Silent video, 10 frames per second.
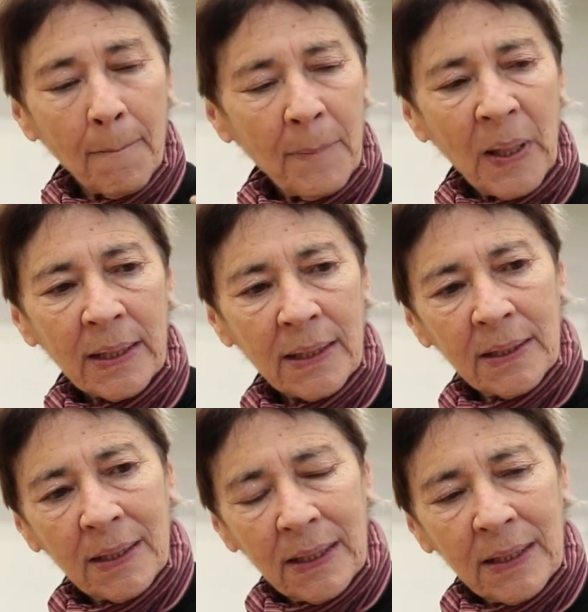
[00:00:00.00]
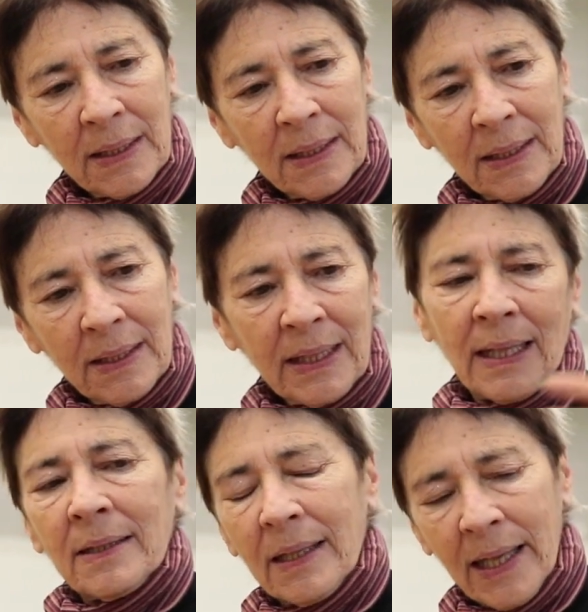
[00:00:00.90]
But yeah,
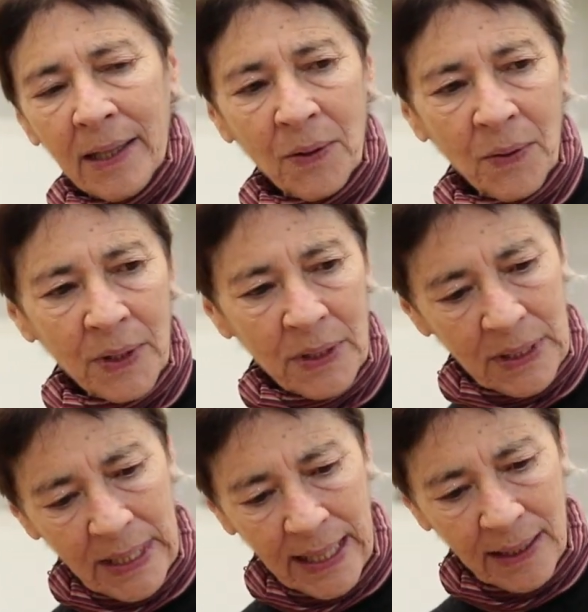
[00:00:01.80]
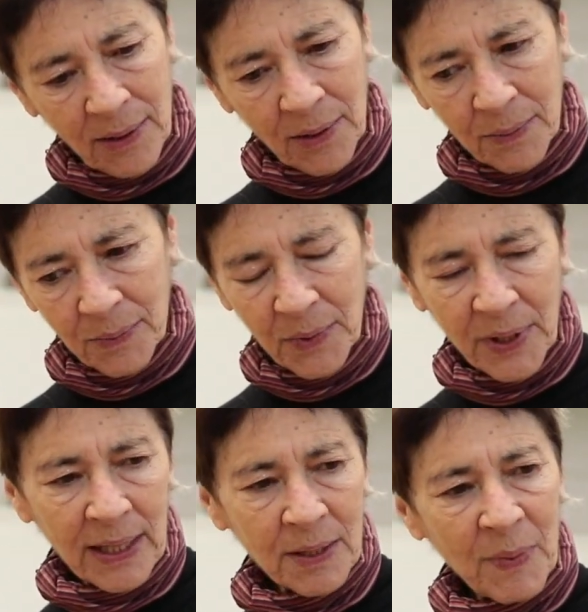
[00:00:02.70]
I always can look with
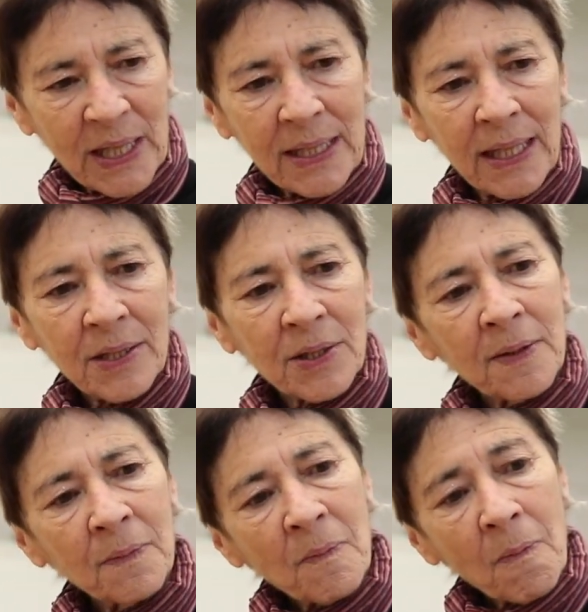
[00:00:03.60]
expectation.